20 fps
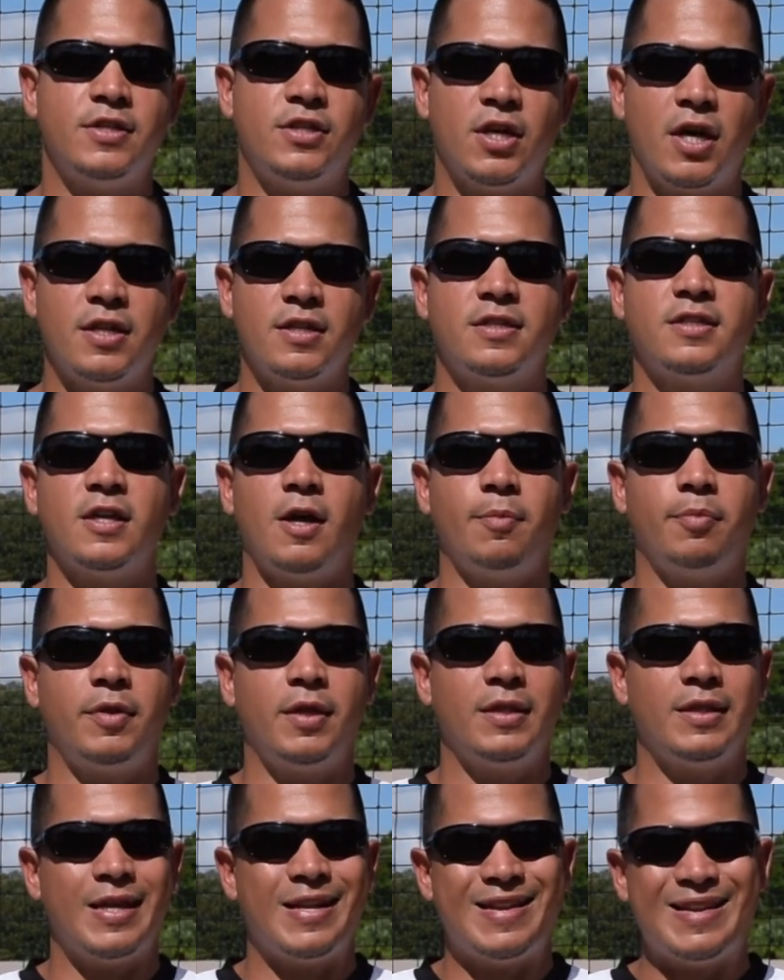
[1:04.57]
done
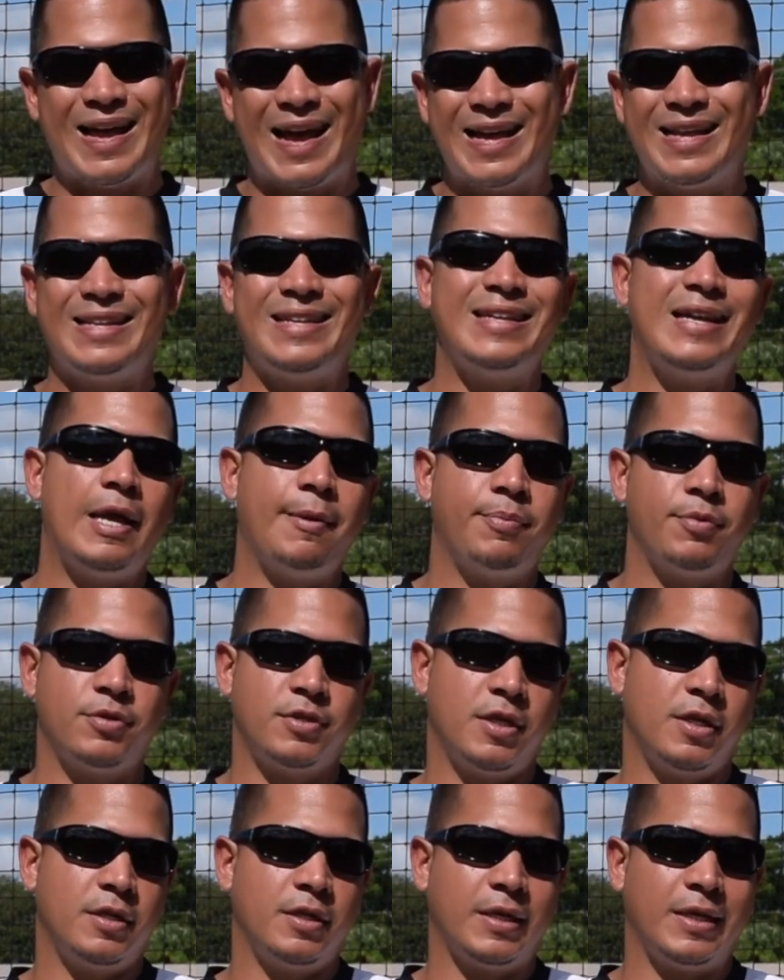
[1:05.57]
something that
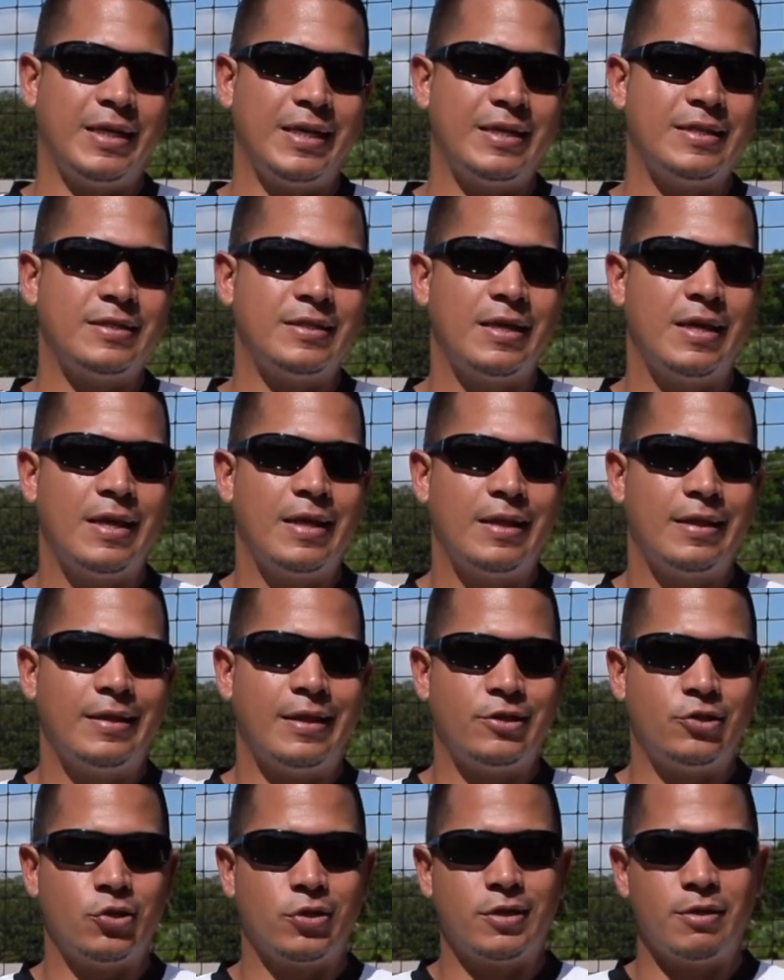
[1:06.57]
98% of the kids
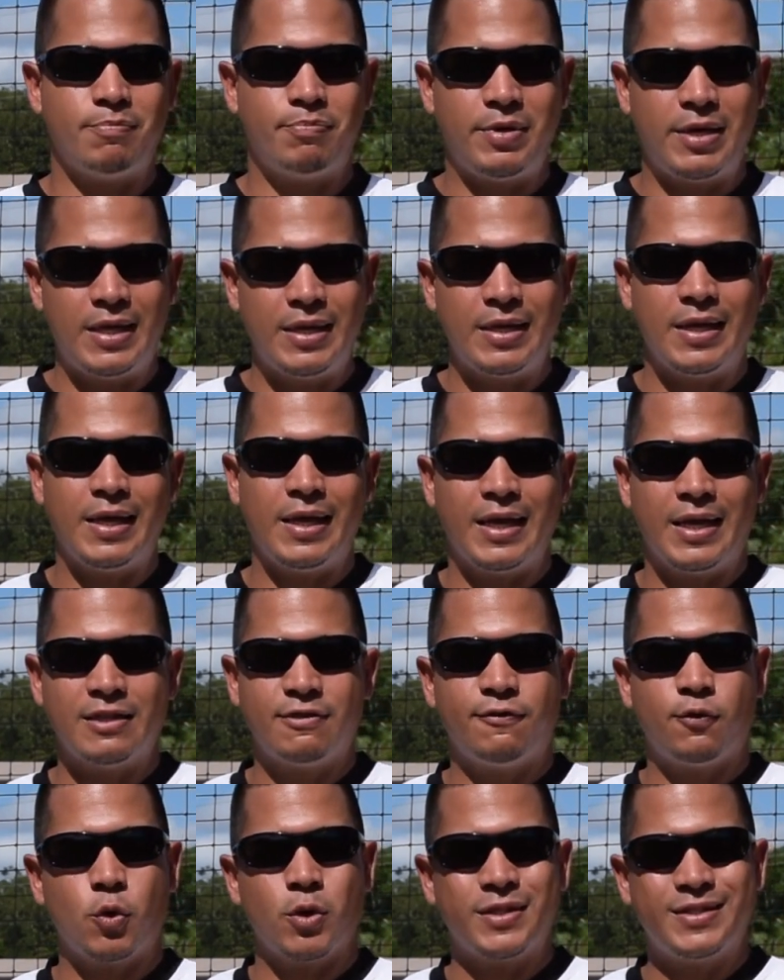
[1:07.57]
that you're competing
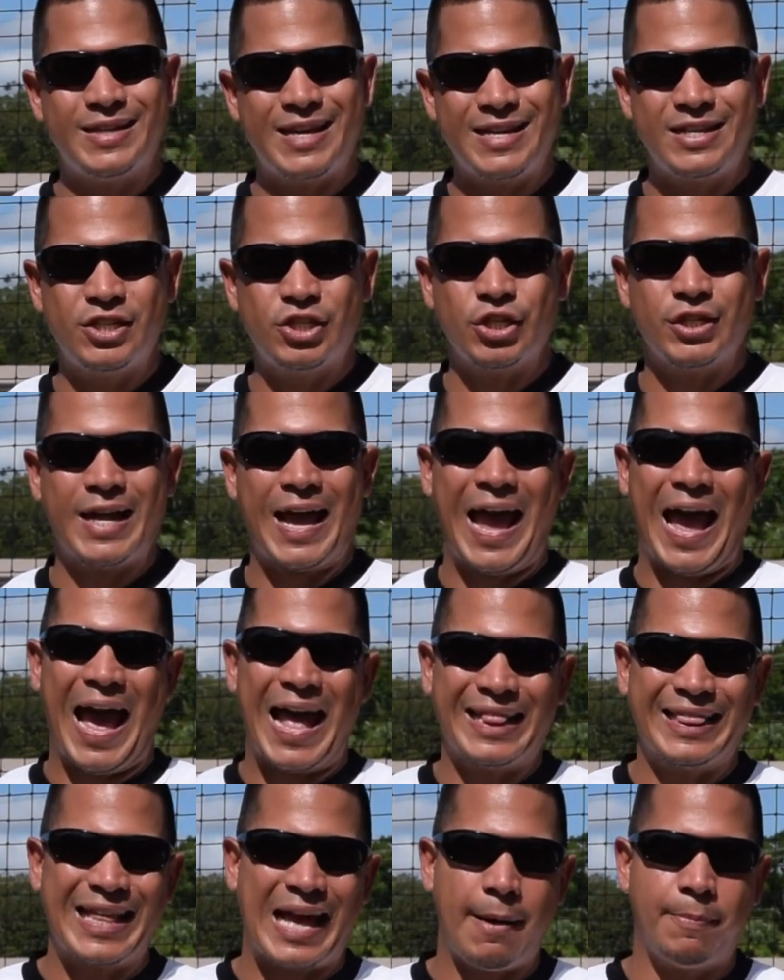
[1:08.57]
against for attention
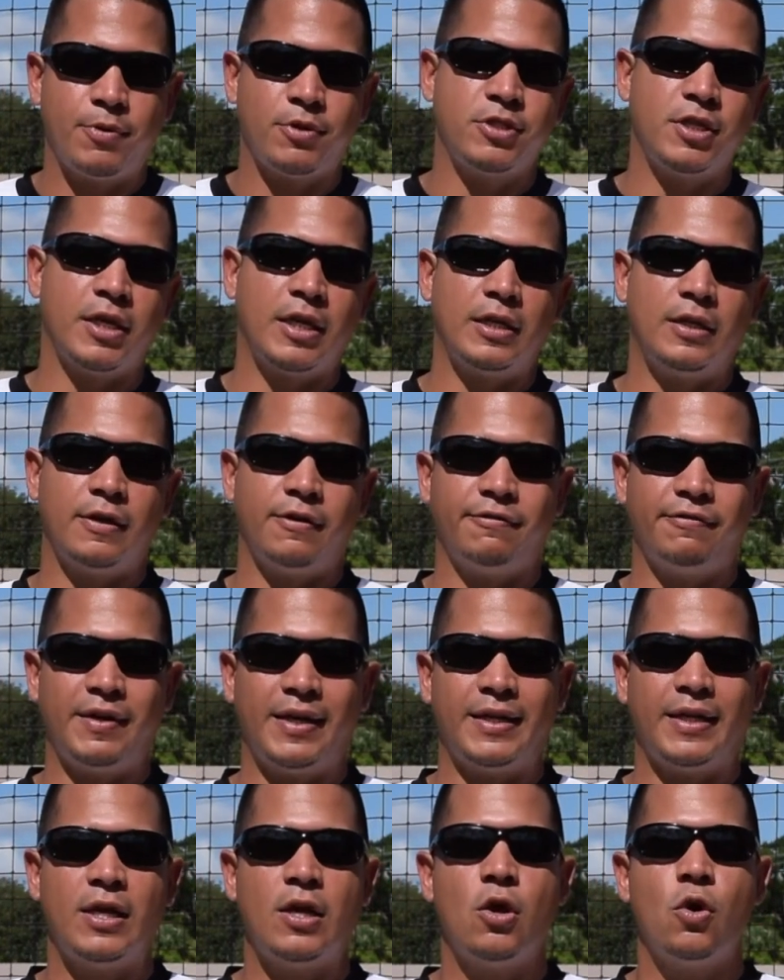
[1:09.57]
at that particular
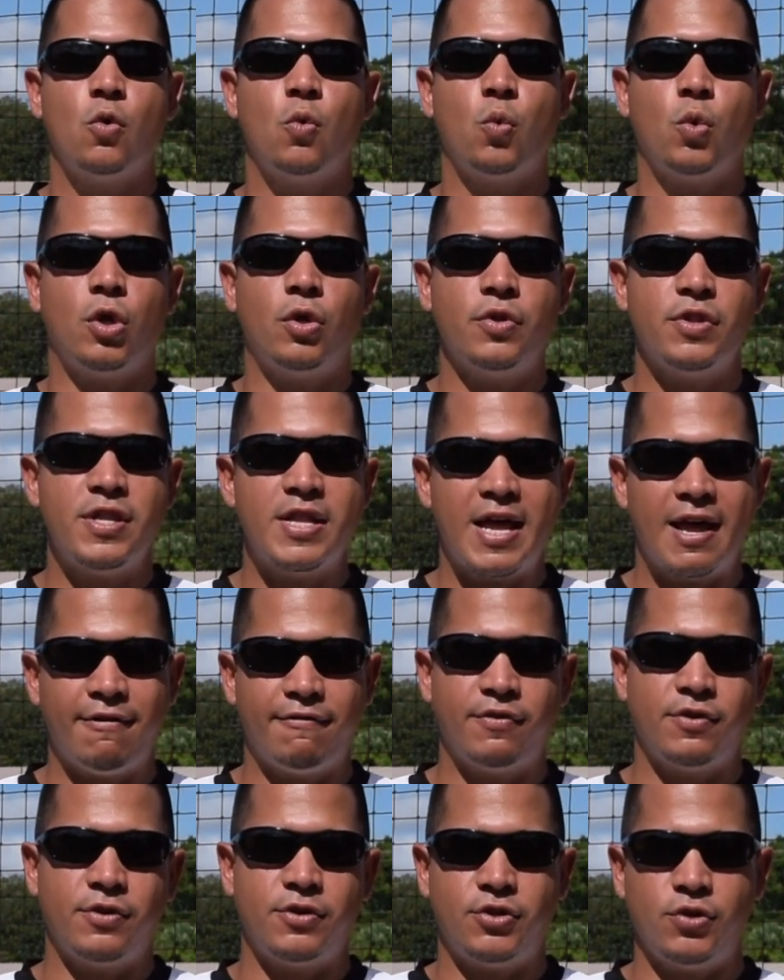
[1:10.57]
event will
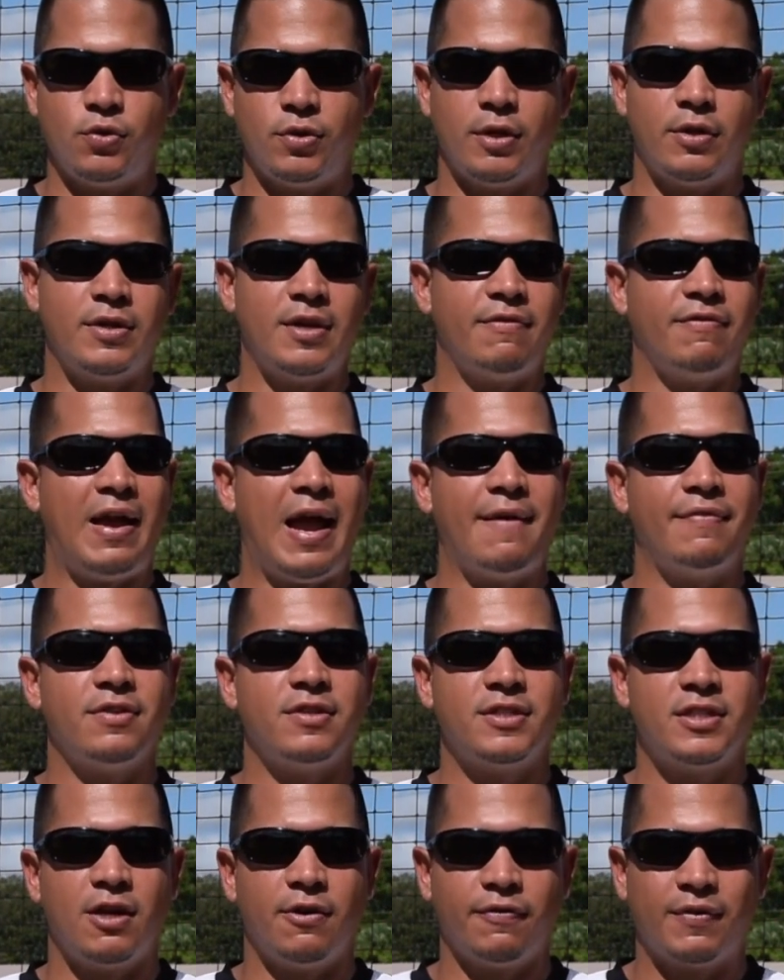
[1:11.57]
never do. They'll never have the
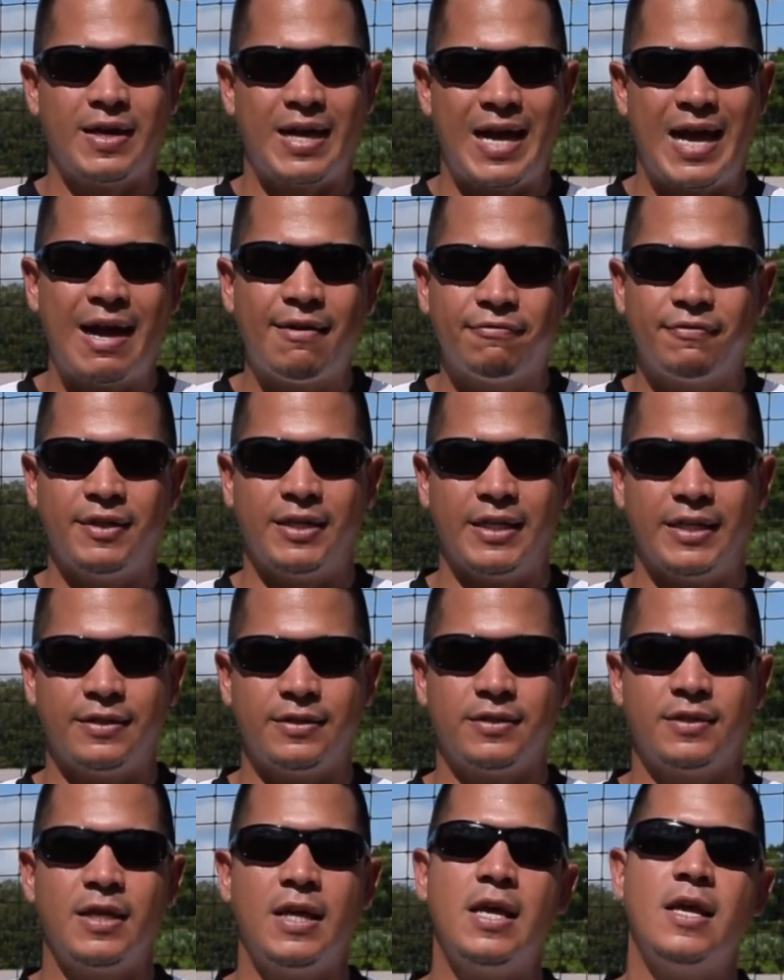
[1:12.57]

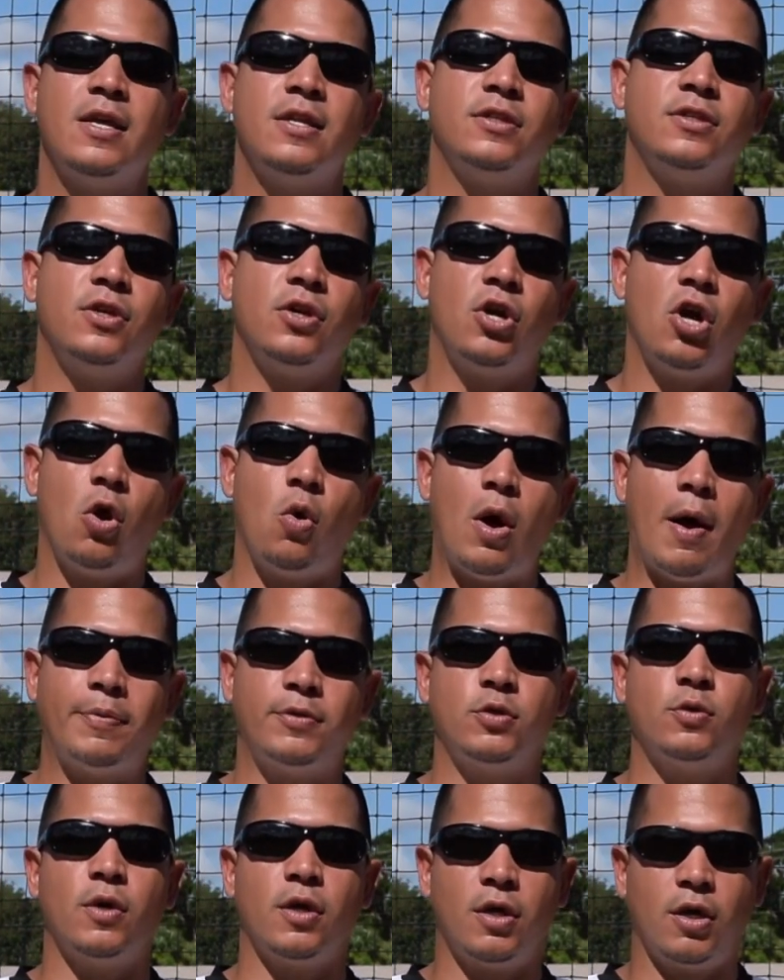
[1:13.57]
self-confidence to go up
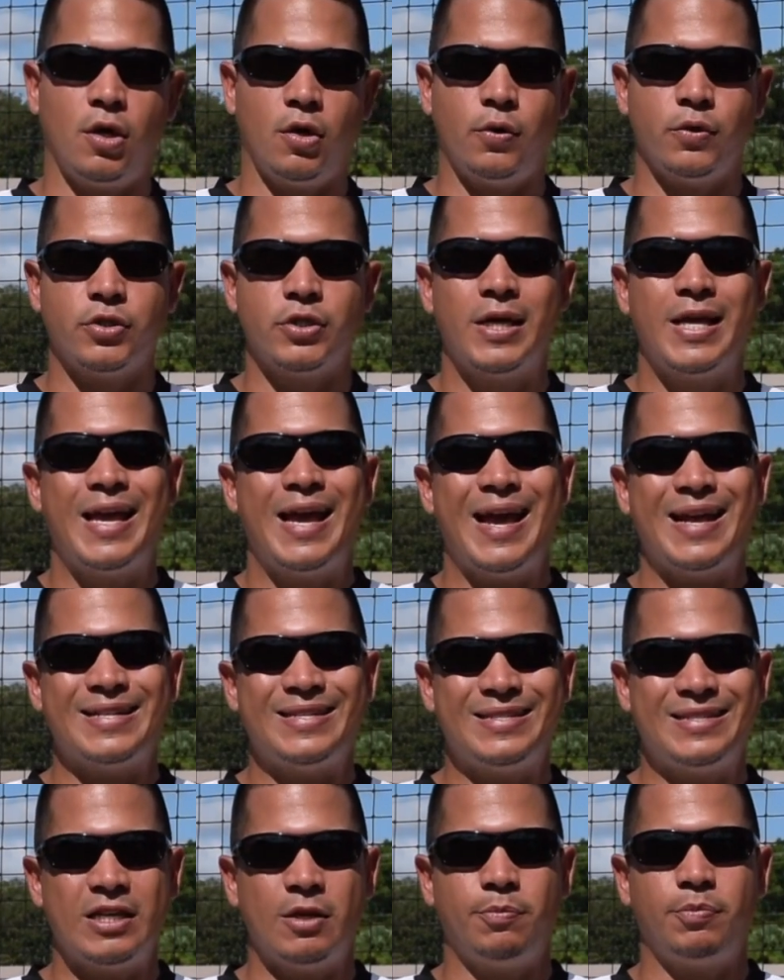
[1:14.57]
to a coach and
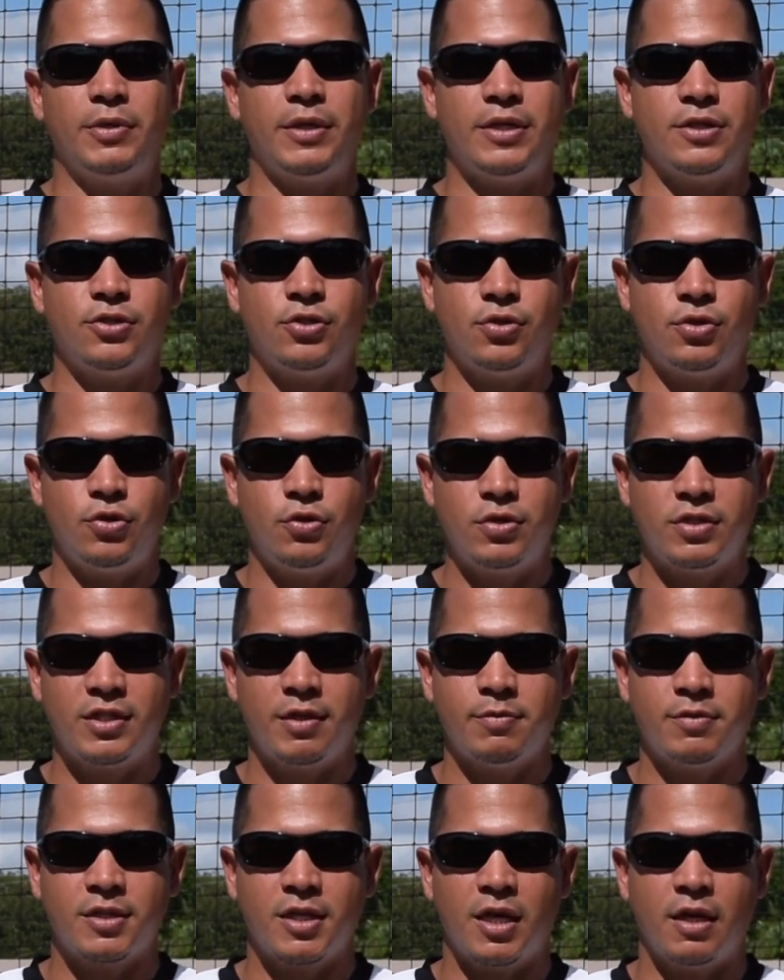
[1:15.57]
simply introduce
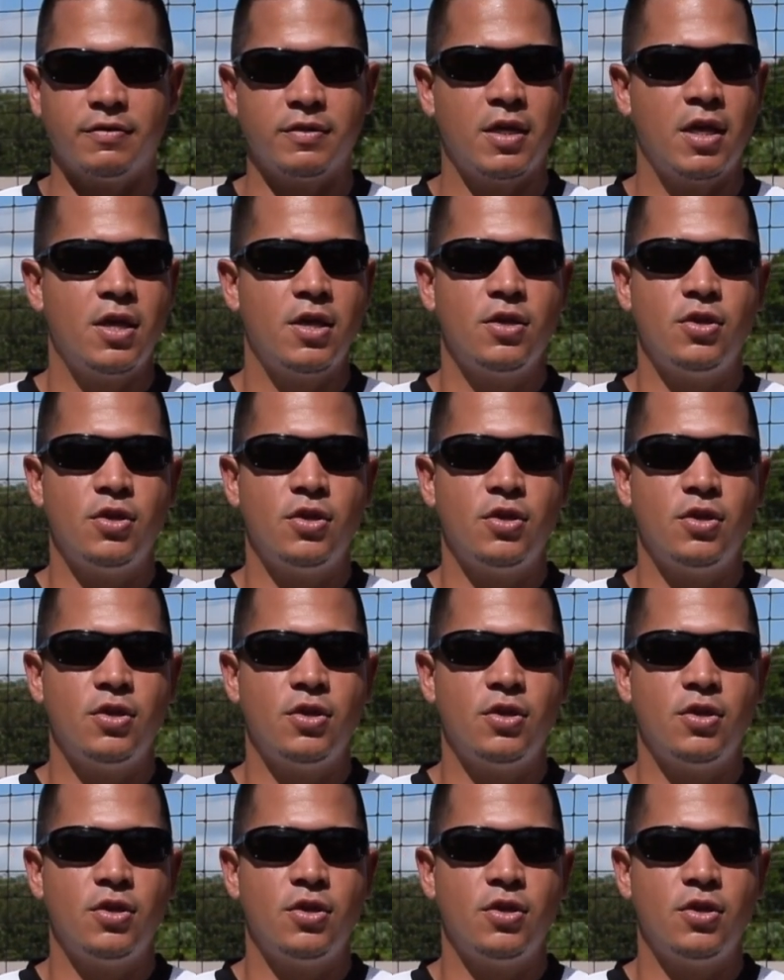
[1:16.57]
themselves.